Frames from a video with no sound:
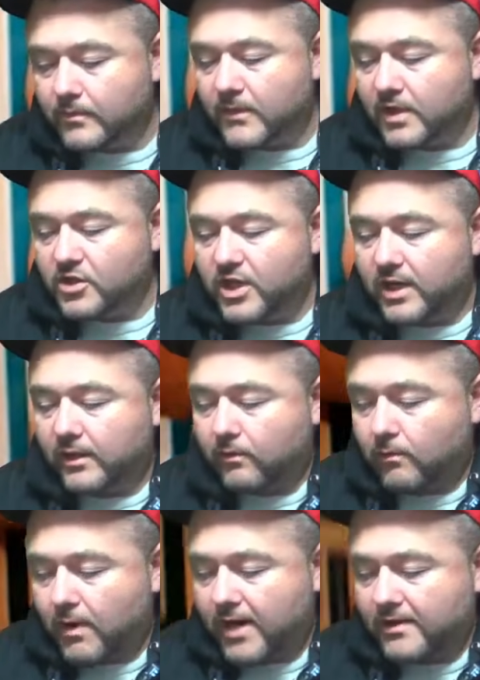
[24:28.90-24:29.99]
Jalen
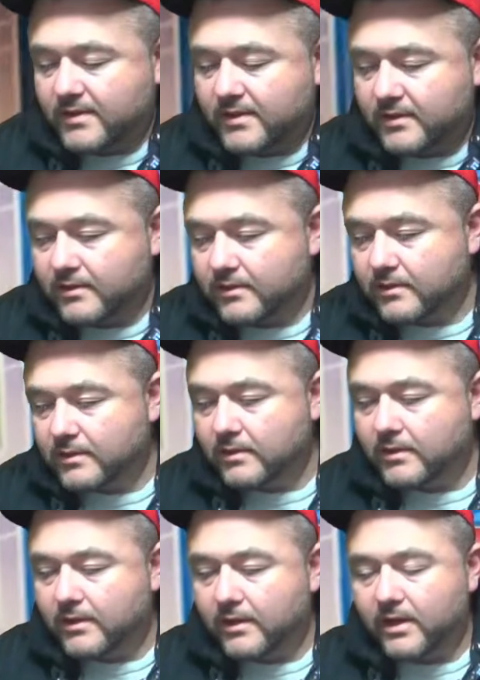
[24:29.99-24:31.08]
Wright.
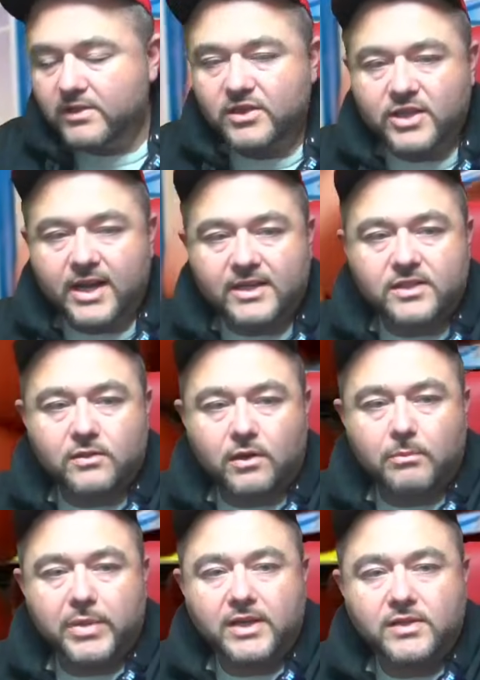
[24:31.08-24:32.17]
There's a Jackson Dart
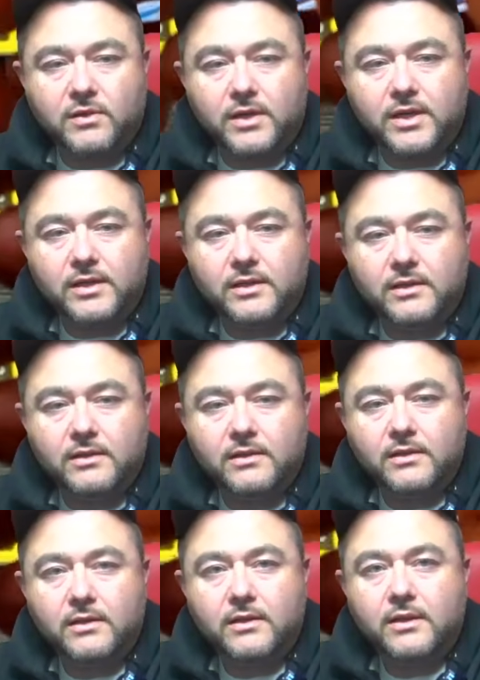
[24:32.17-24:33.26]
base rookie.
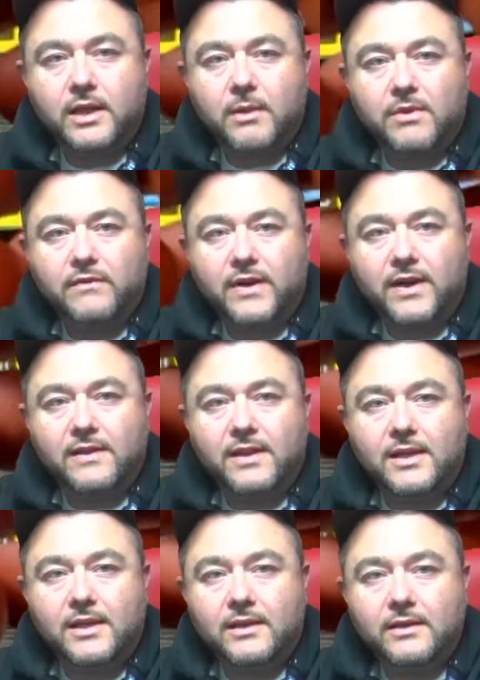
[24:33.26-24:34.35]
Can we find
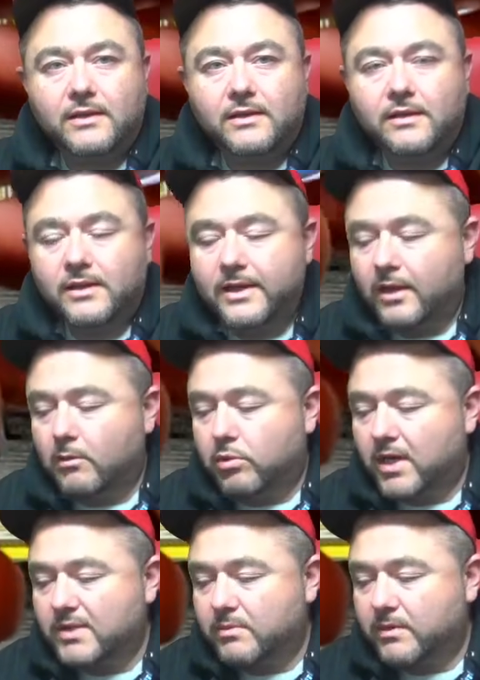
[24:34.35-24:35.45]
the yellow
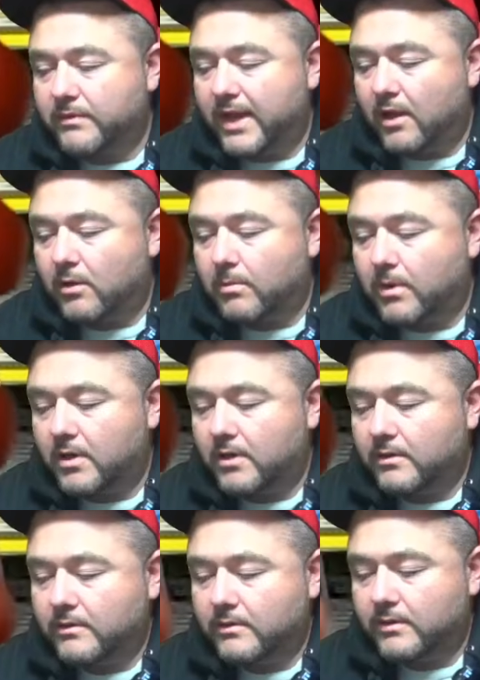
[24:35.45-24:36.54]
press proof counterpart?
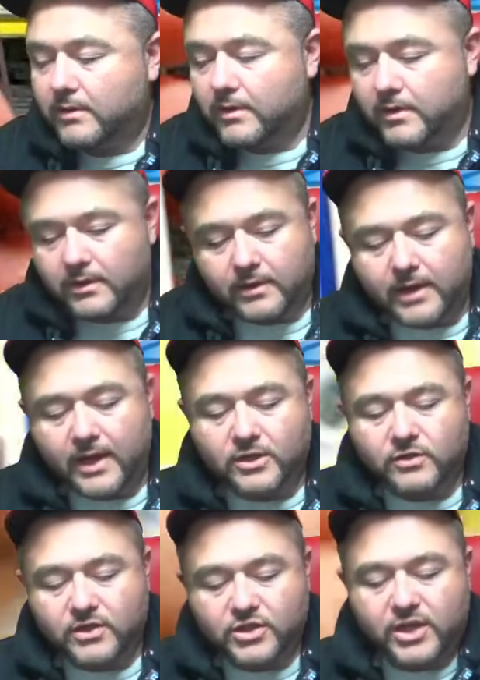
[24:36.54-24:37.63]

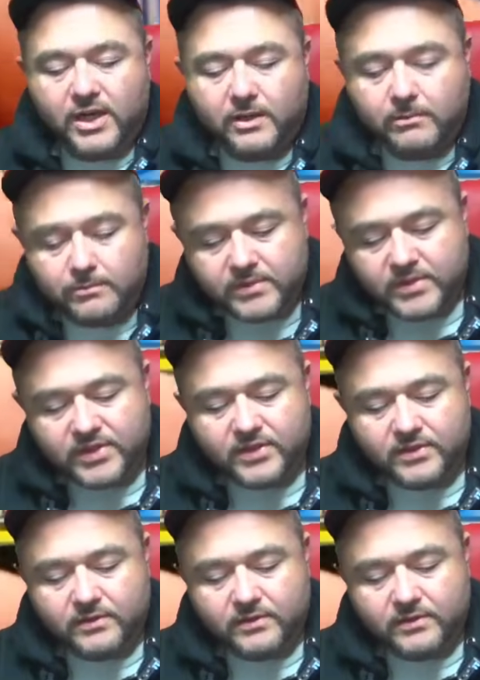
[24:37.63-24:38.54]
Edgerrin James.